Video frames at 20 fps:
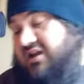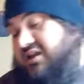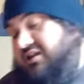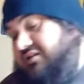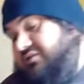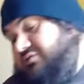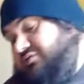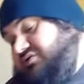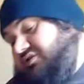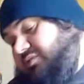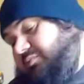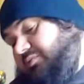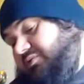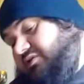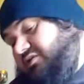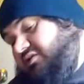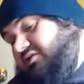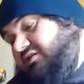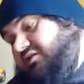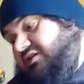then, no
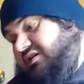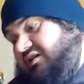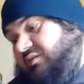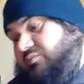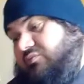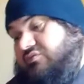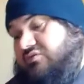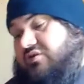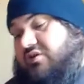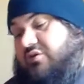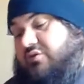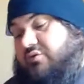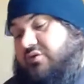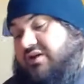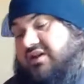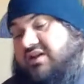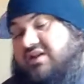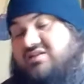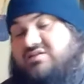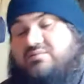supper. I'm gonna go
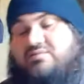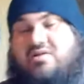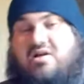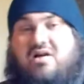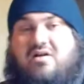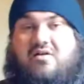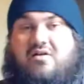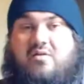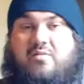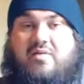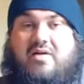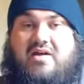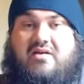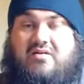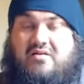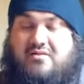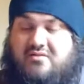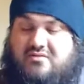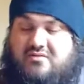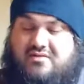and get some Taco
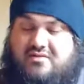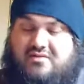Bell.